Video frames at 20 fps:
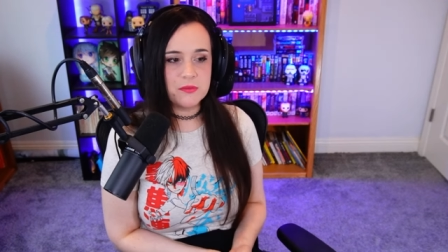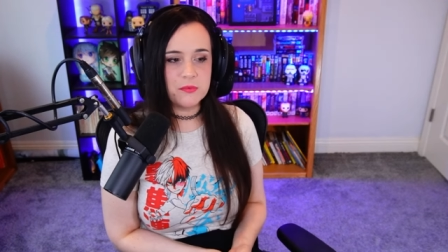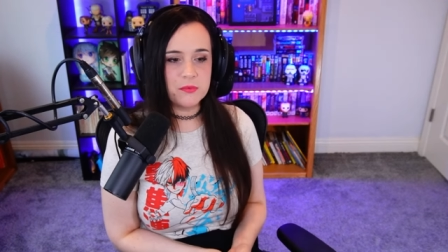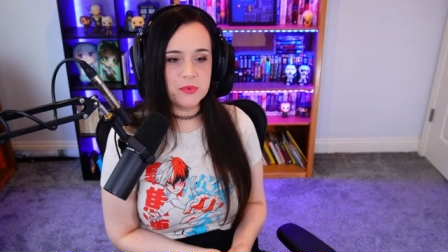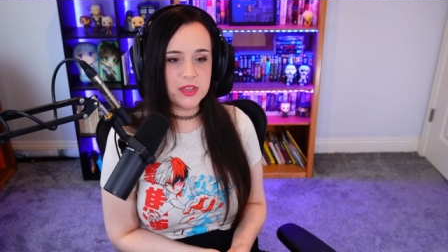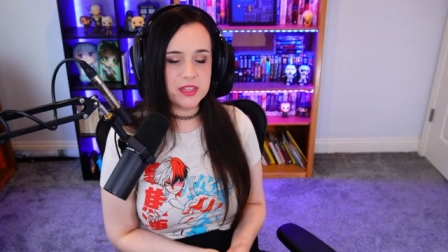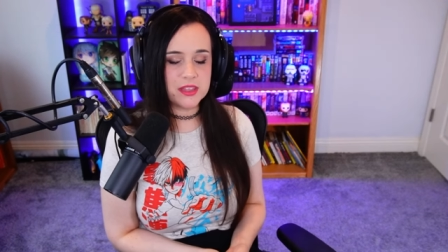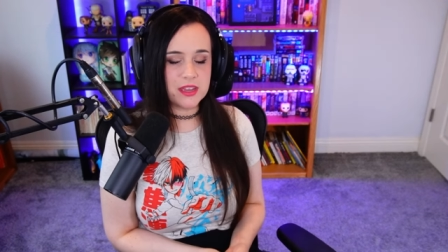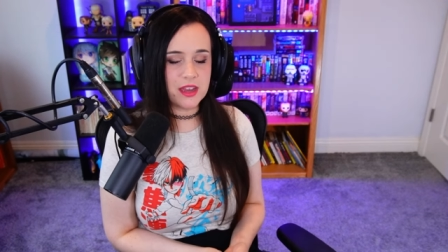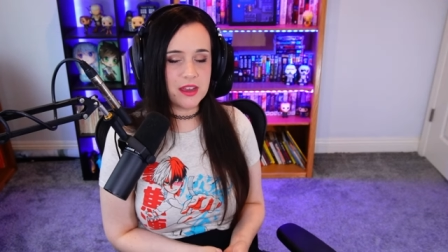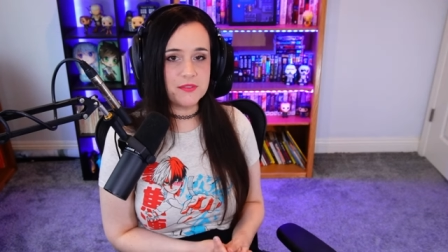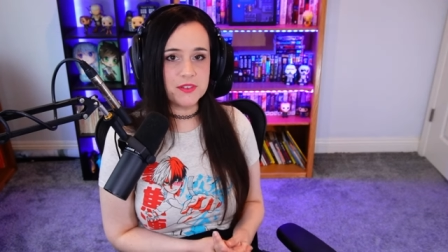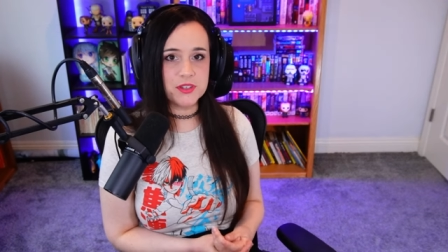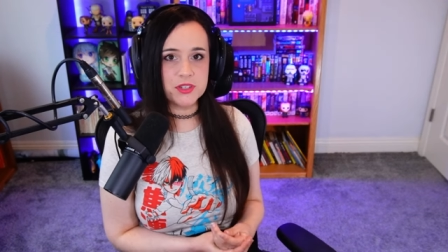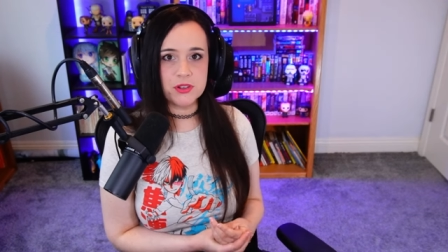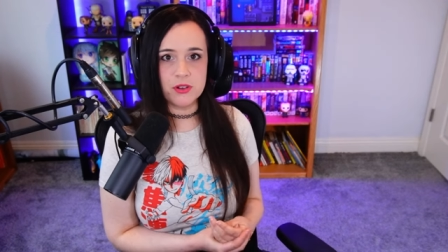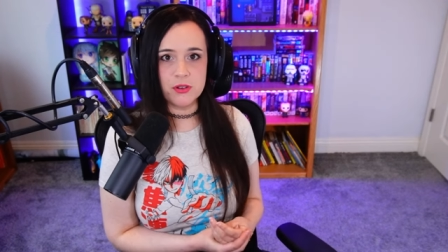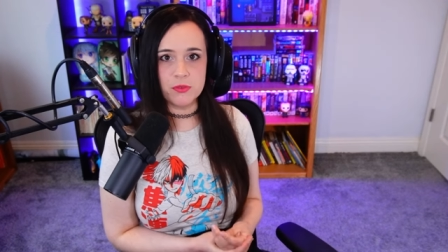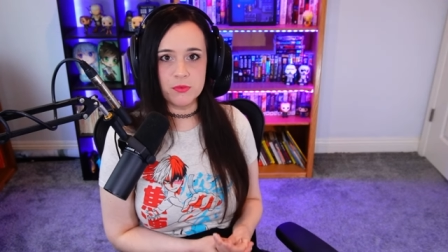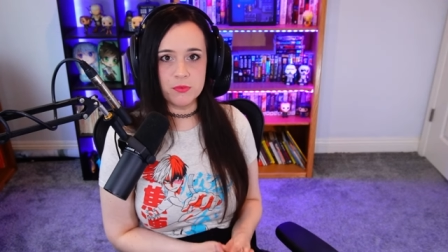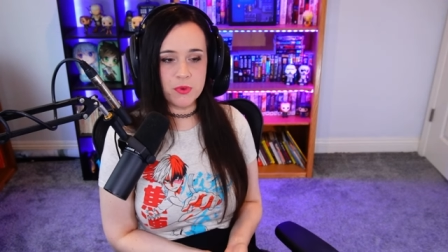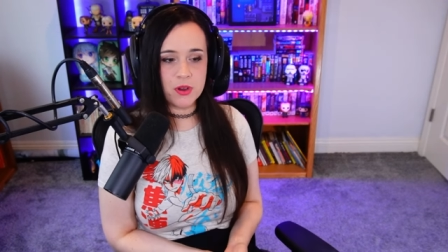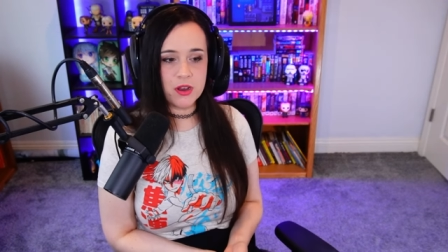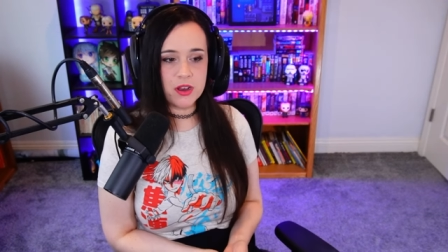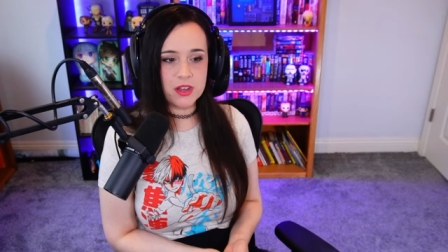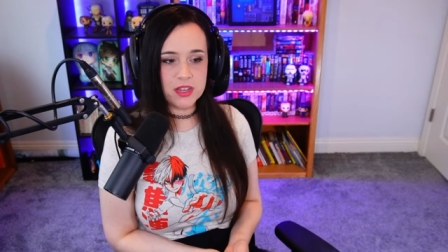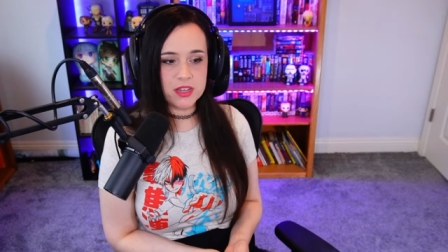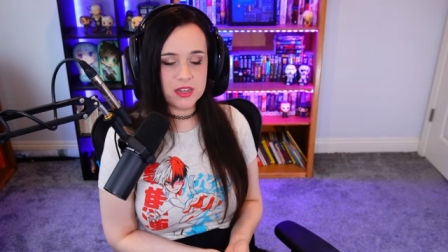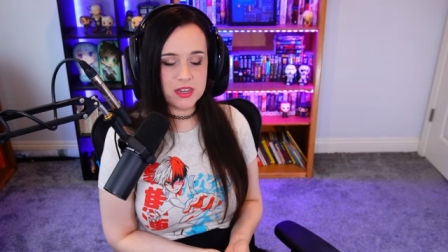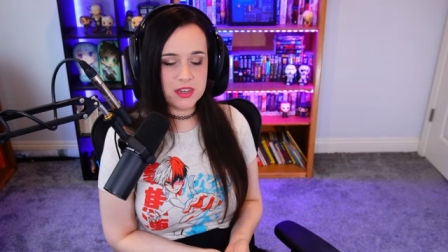with Avatar
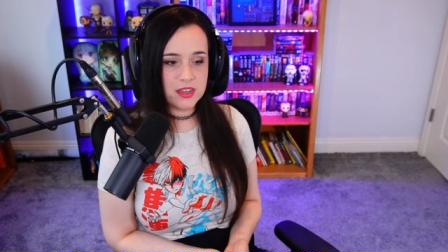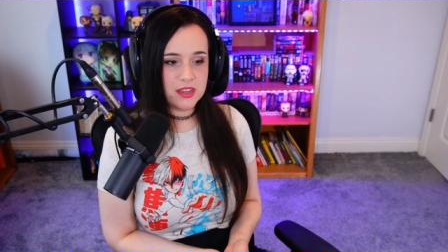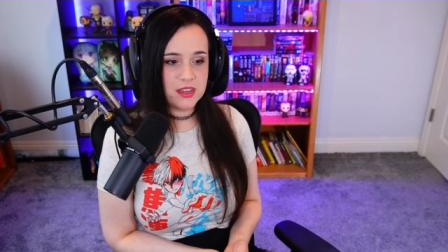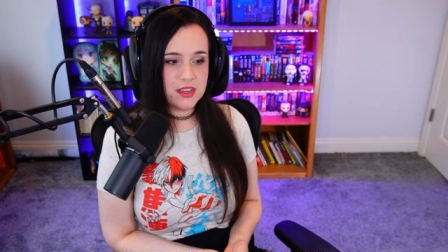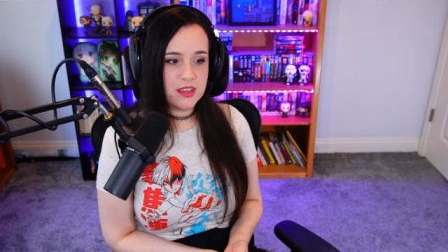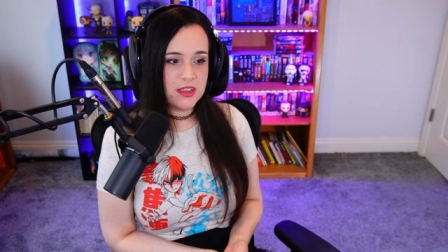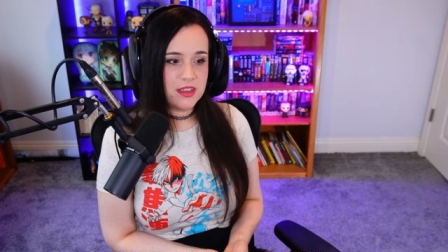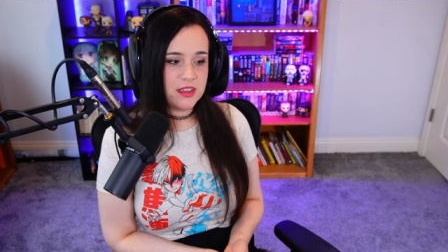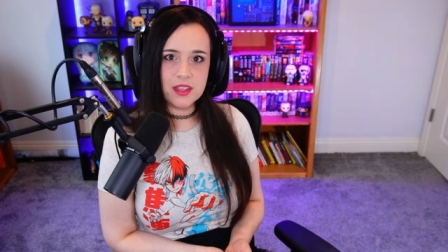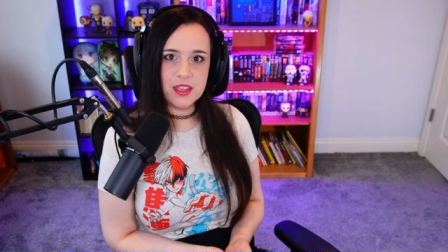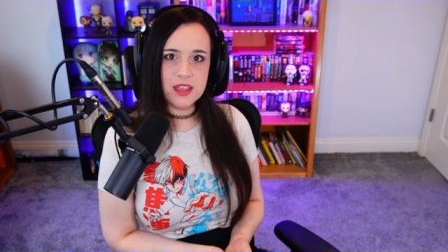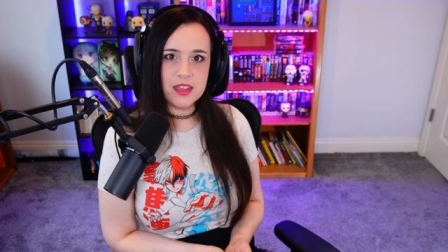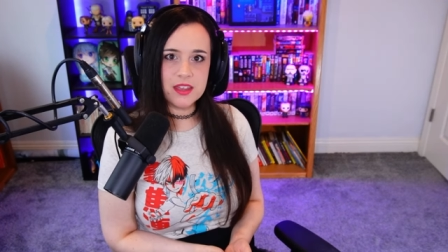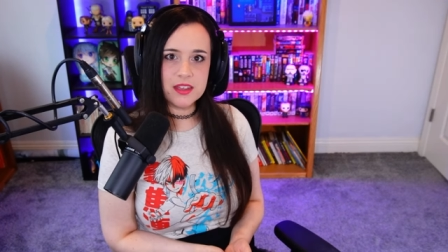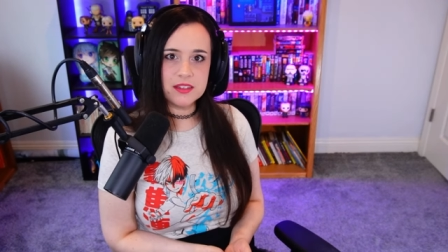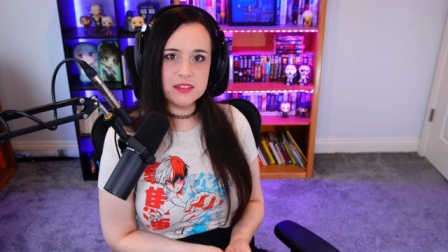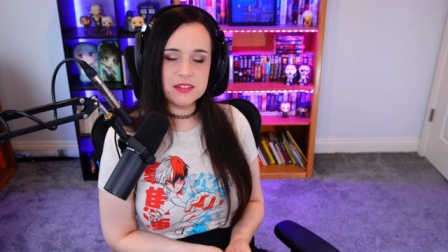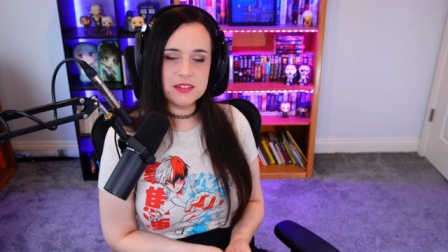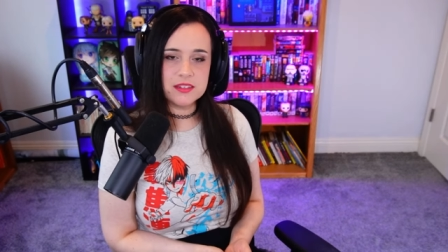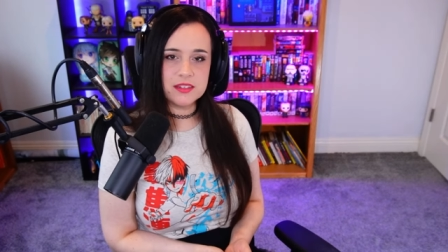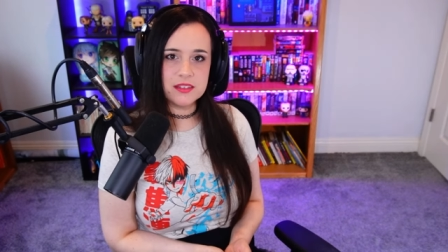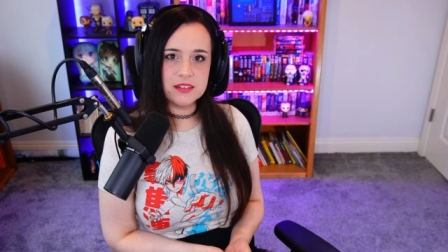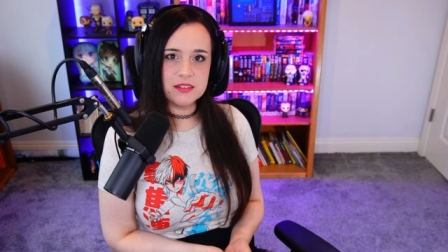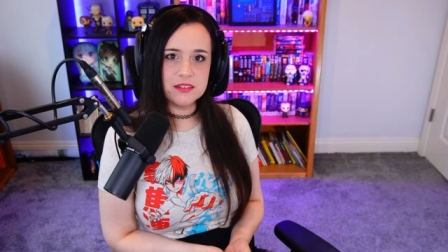Wan and